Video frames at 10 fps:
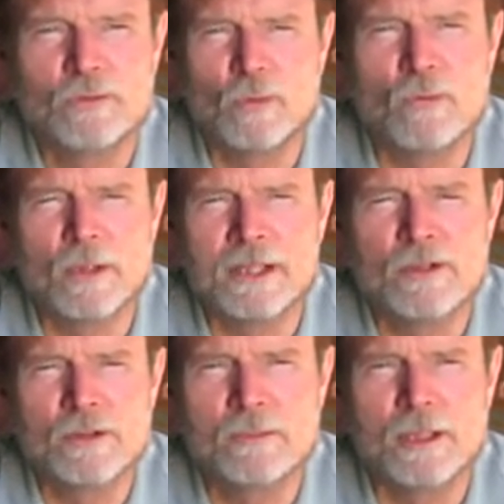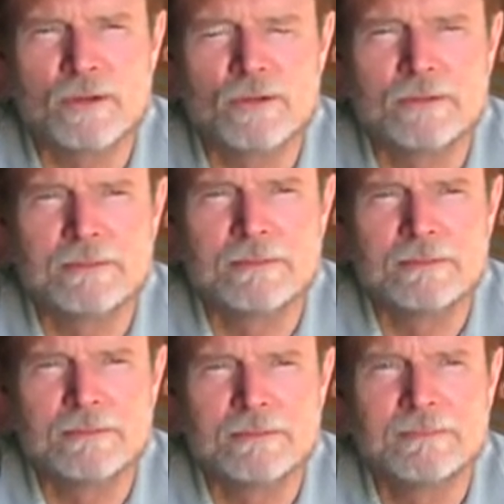Wouldn't want to eat too much,
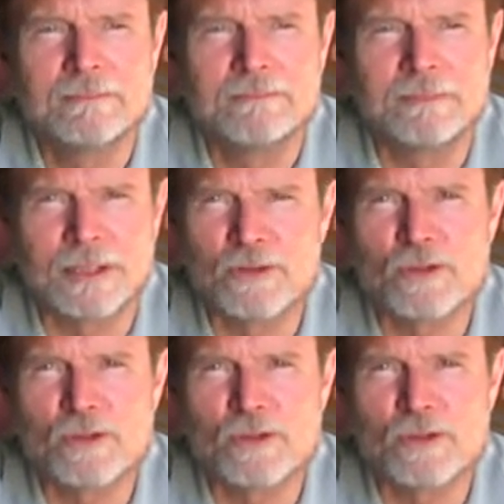because